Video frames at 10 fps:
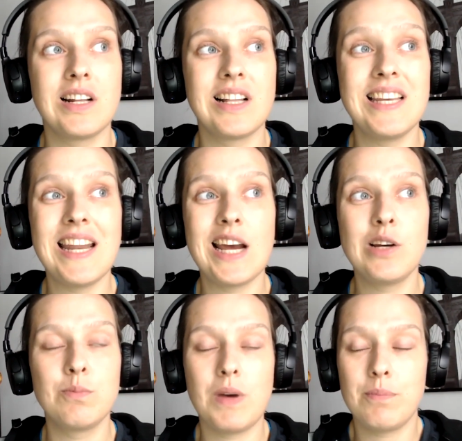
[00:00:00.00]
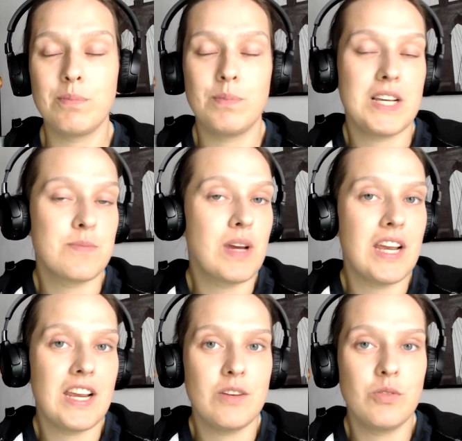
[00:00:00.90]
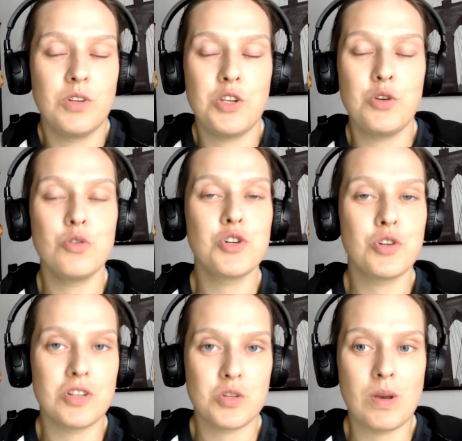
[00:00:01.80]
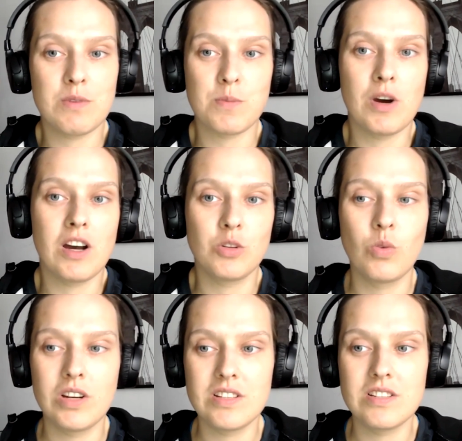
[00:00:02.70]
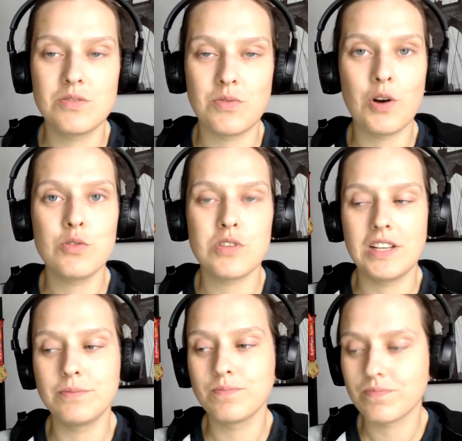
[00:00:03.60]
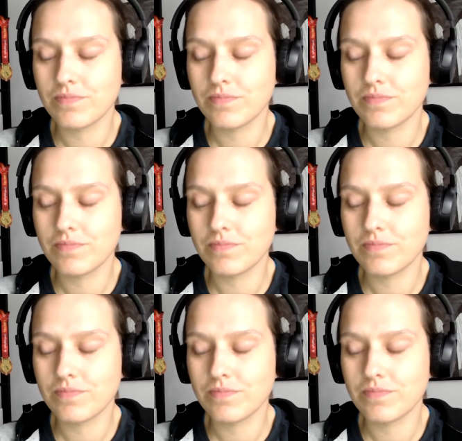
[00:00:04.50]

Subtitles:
clean out, but because my usual swim spot was frozen,